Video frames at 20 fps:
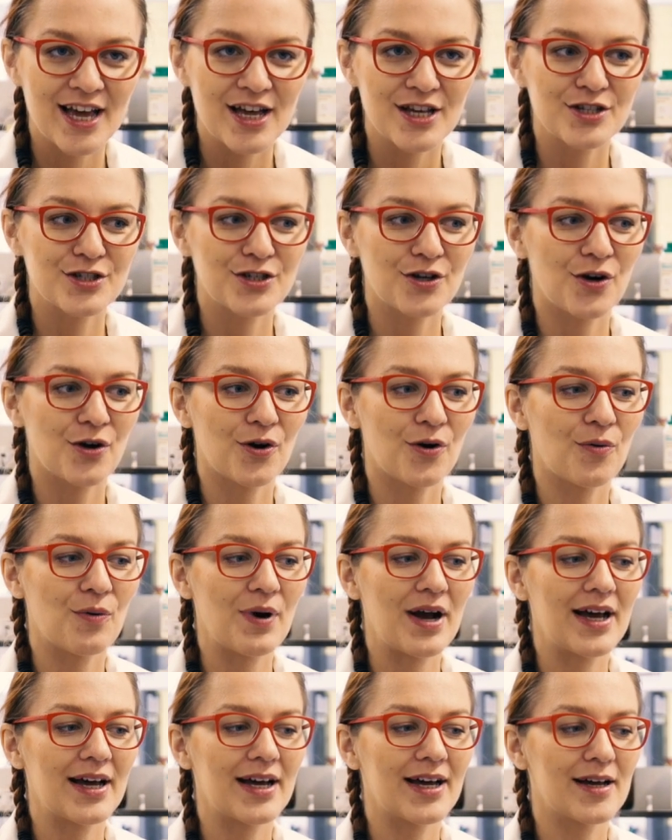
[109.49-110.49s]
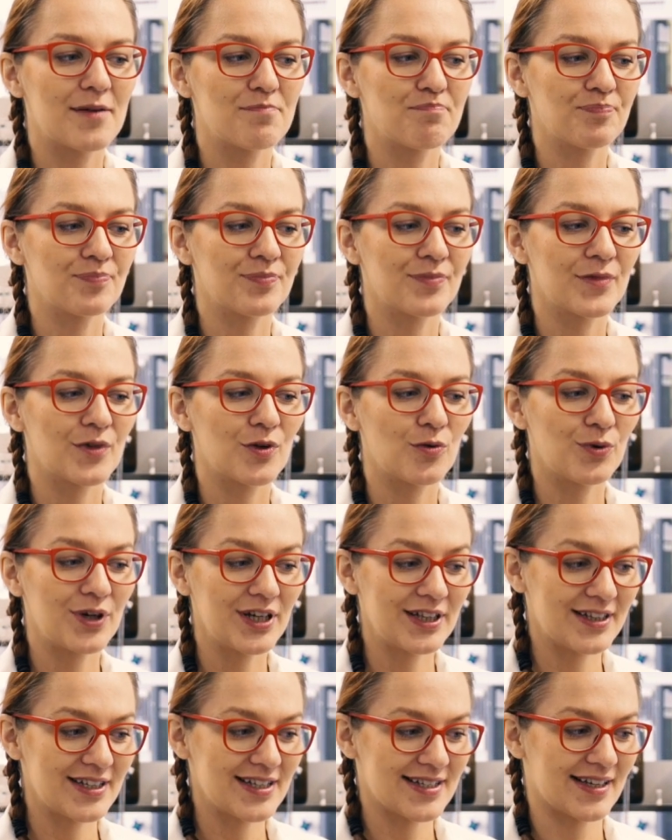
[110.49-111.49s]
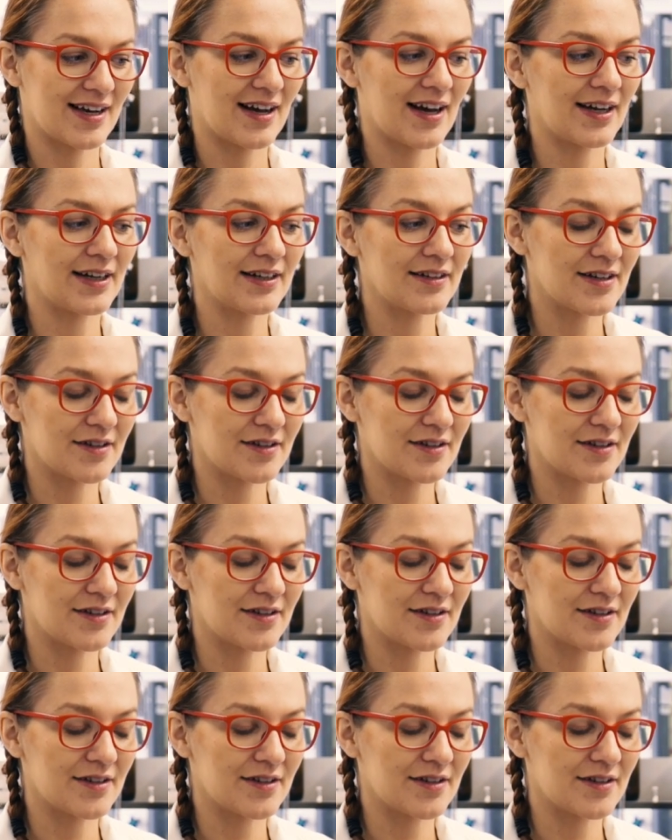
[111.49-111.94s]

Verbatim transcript: So um, we designed,